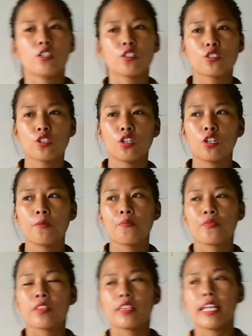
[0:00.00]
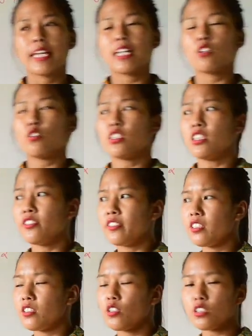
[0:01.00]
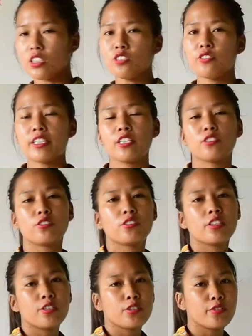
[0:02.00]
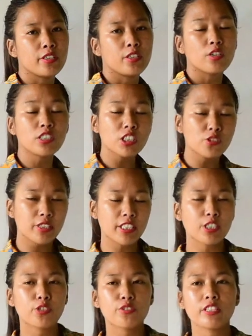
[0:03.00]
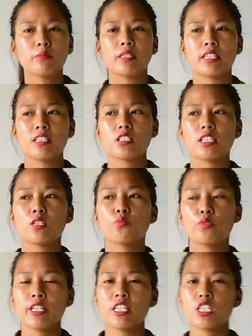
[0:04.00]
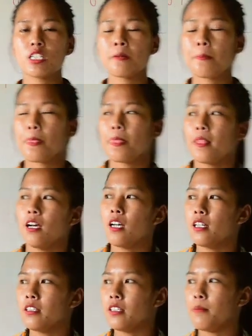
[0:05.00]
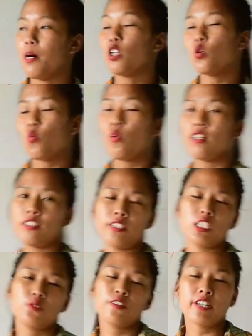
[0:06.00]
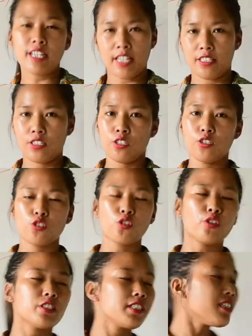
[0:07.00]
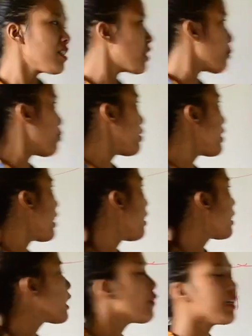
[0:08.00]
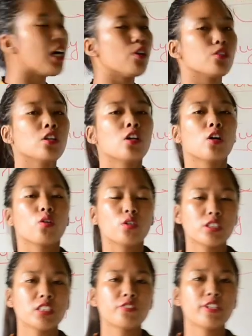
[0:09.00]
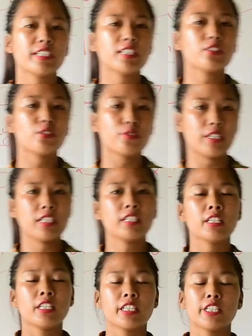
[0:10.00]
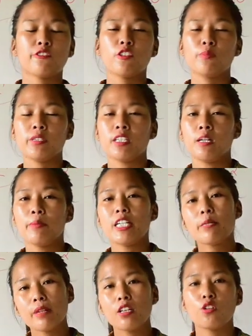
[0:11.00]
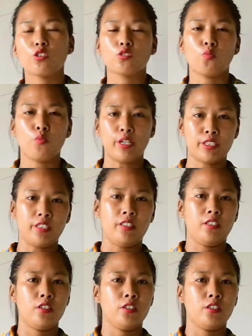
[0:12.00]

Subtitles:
So they can concentrate their urine. Concentrated urine means in which the amount of water is very less. So since they are giving out concentrated urine, there will be a minimal loss of water.